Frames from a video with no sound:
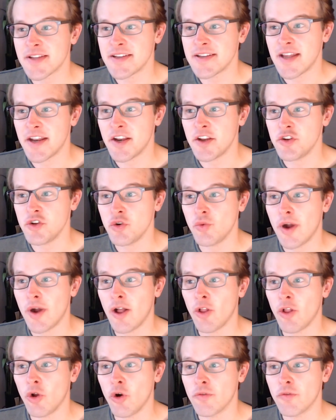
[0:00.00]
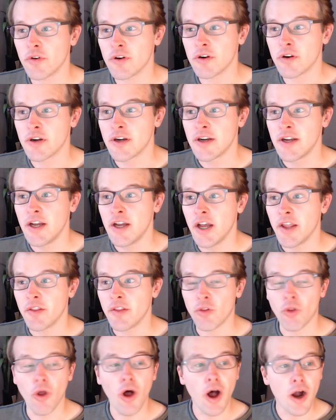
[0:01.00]
They tend to do well over
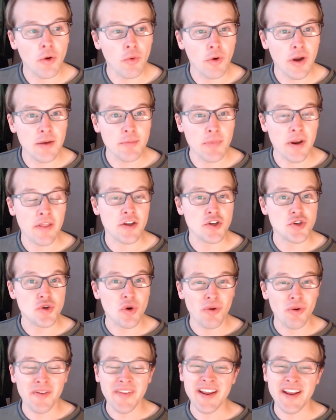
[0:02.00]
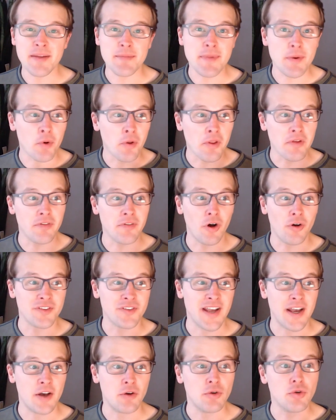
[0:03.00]
the long run, but in the short run, they can be really volatile.